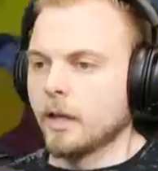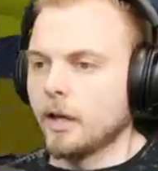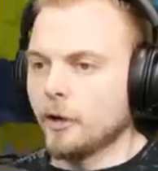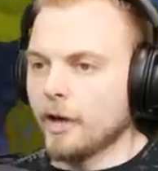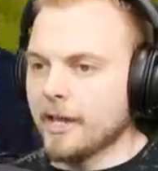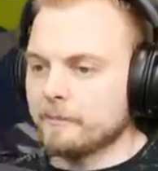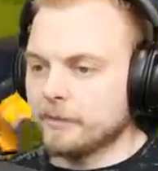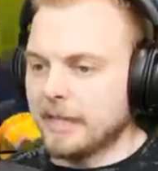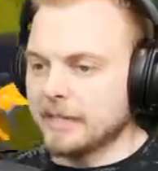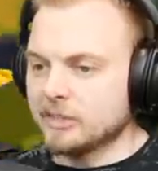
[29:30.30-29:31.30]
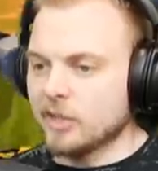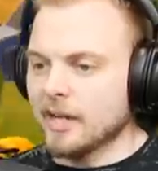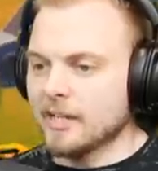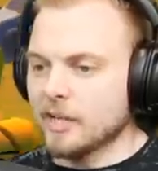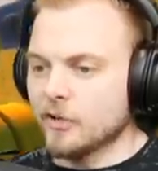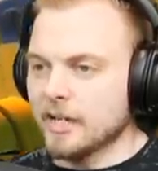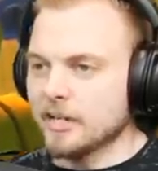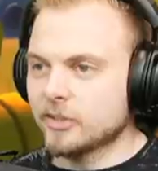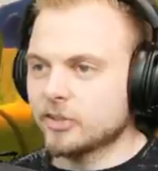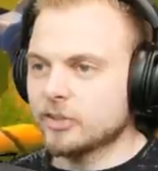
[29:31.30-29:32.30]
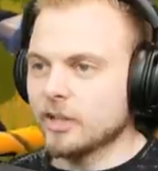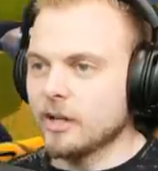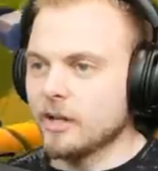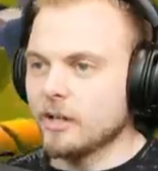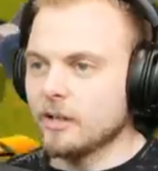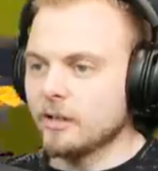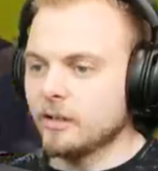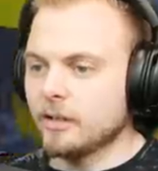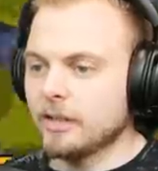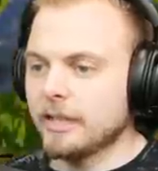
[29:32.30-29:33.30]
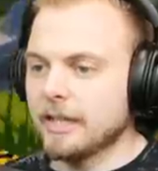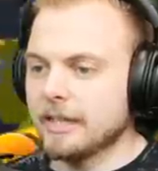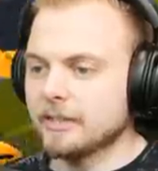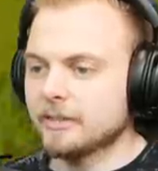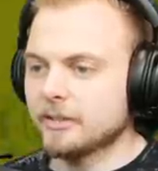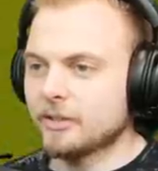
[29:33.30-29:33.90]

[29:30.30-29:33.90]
All right, next idea it is. So yeah, let's go